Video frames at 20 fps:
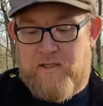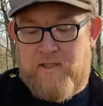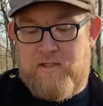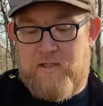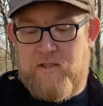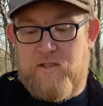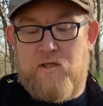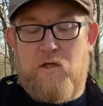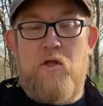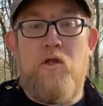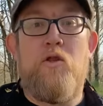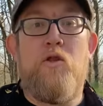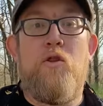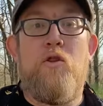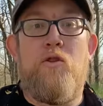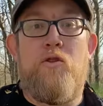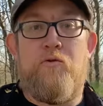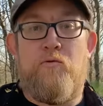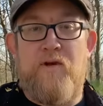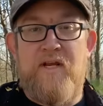This is
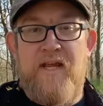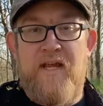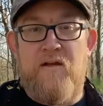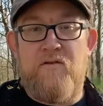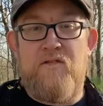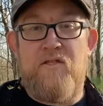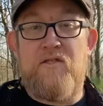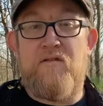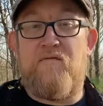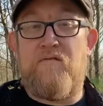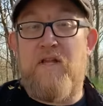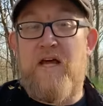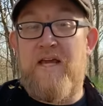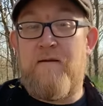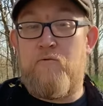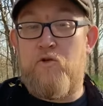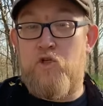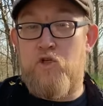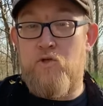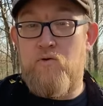3 ounces of
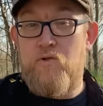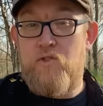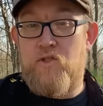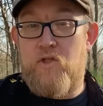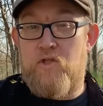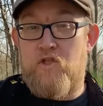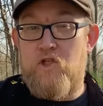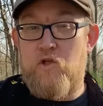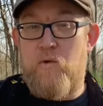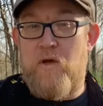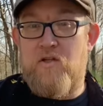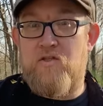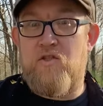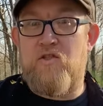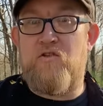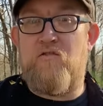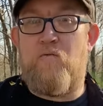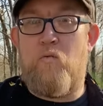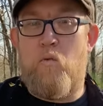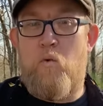lime juice and 2
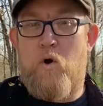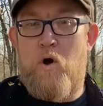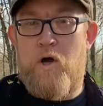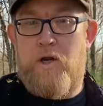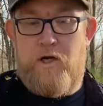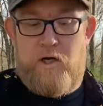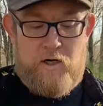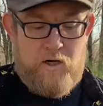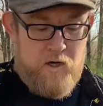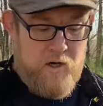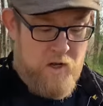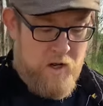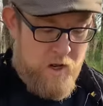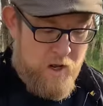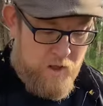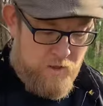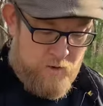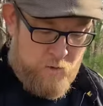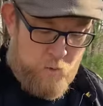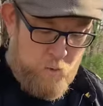ounces of water.
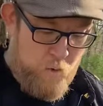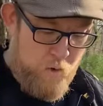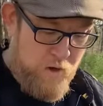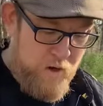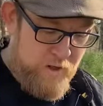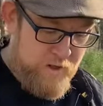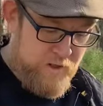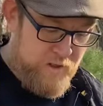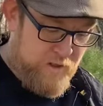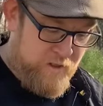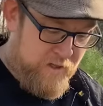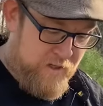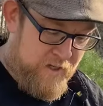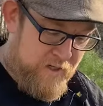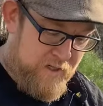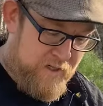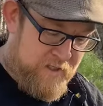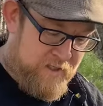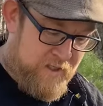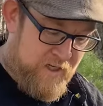The water
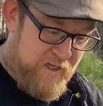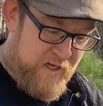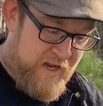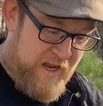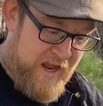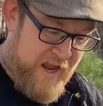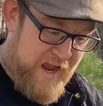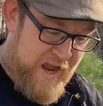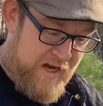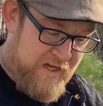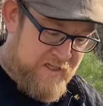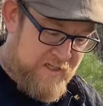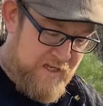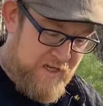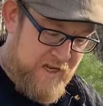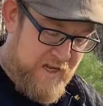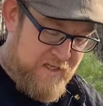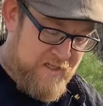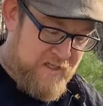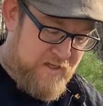is going to act
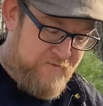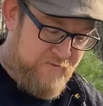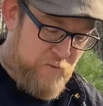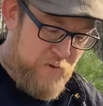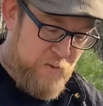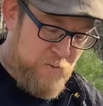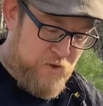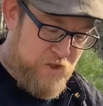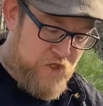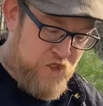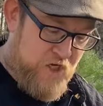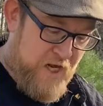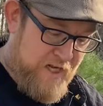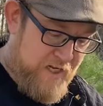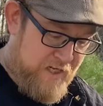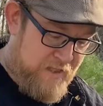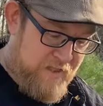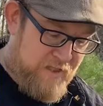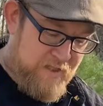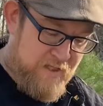as if we were
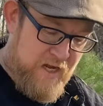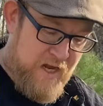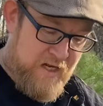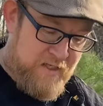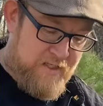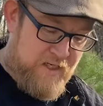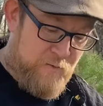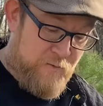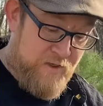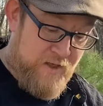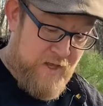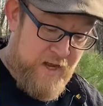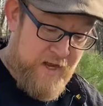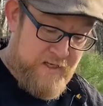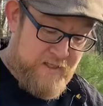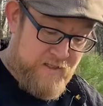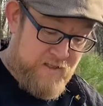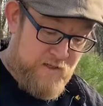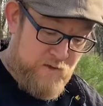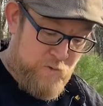shaking this cocktail with
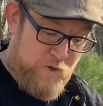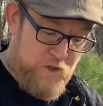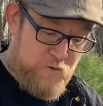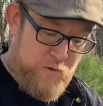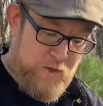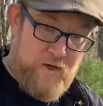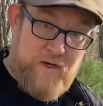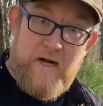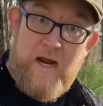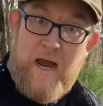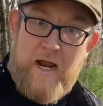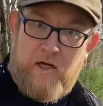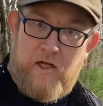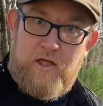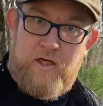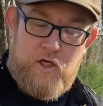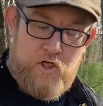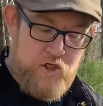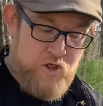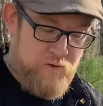ice, which we're not
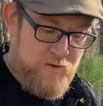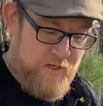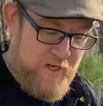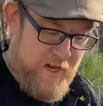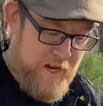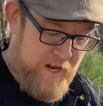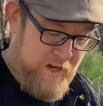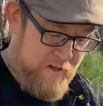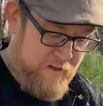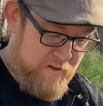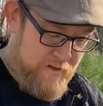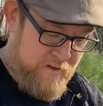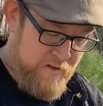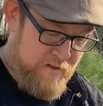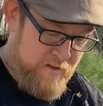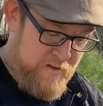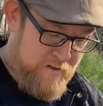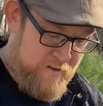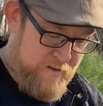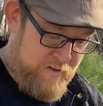going to do today.
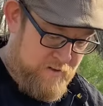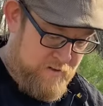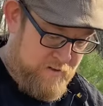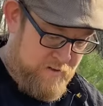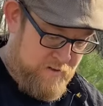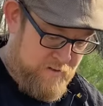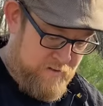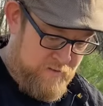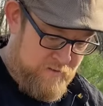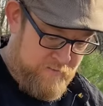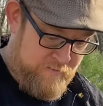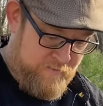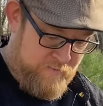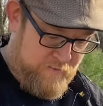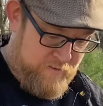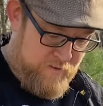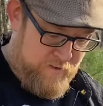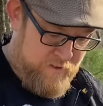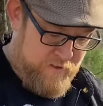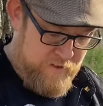
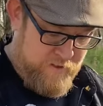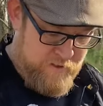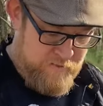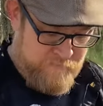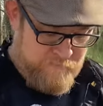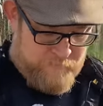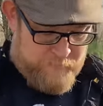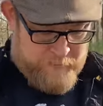Okay.